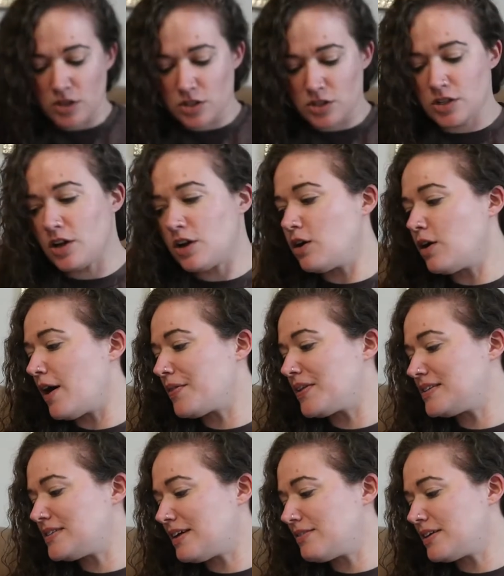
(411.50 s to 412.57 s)
So on
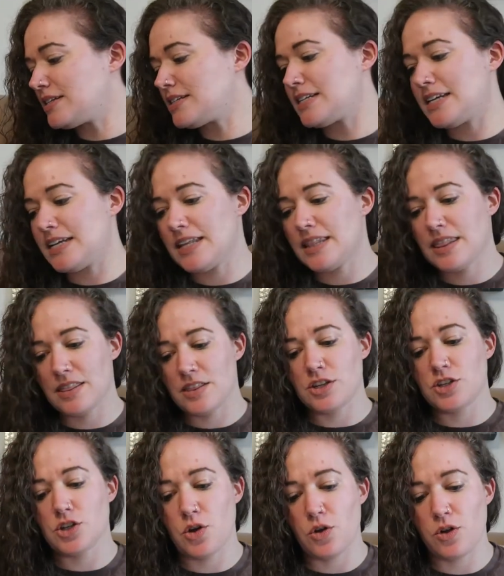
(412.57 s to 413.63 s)
the 17th,
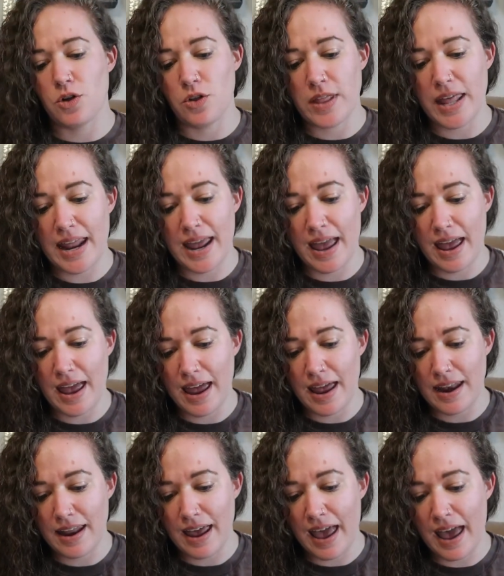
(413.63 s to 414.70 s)
the total that I
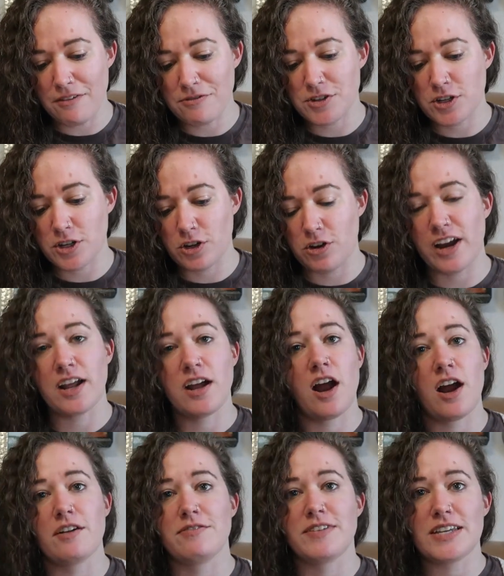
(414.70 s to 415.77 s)
had after credit
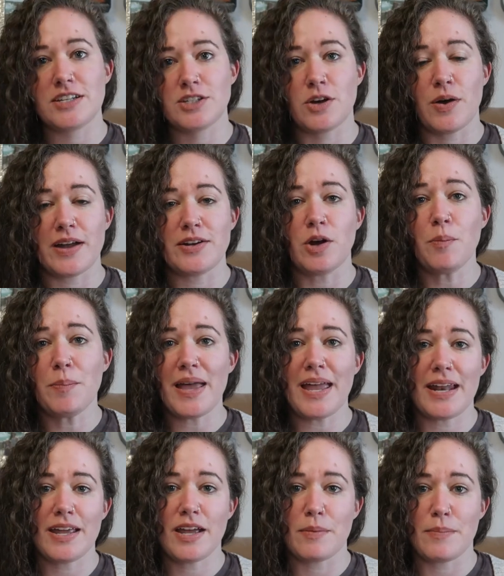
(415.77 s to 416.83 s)
card fees, so I don't
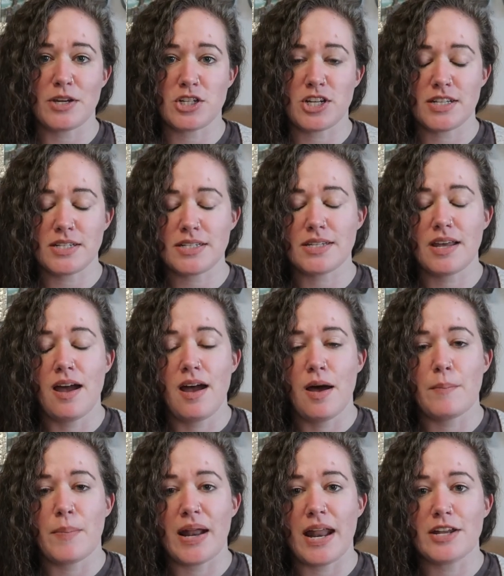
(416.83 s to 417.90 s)
pay any commissions,
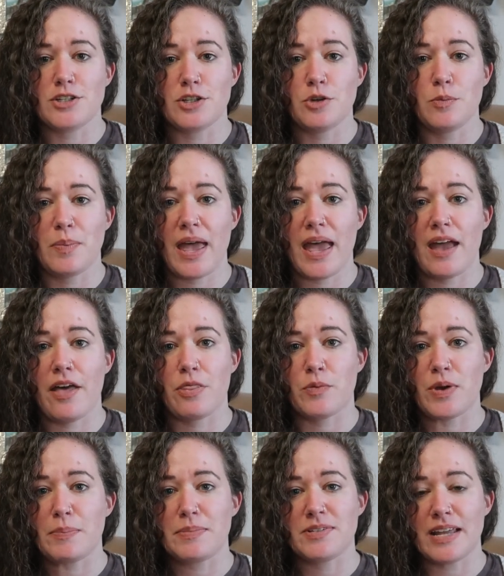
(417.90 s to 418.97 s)
but I do pay a
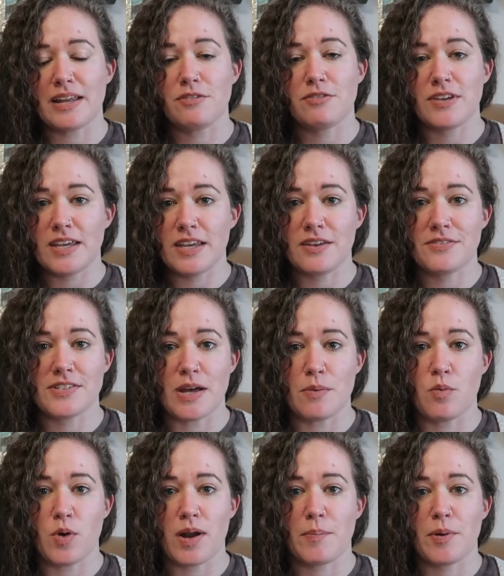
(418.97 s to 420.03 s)
3% fee if
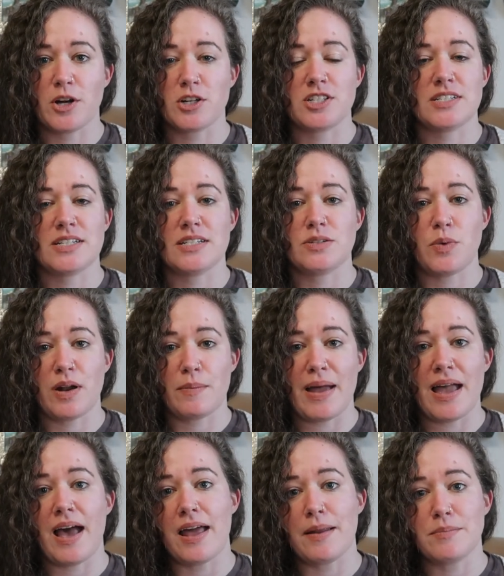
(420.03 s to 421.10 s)
someone purchases one of my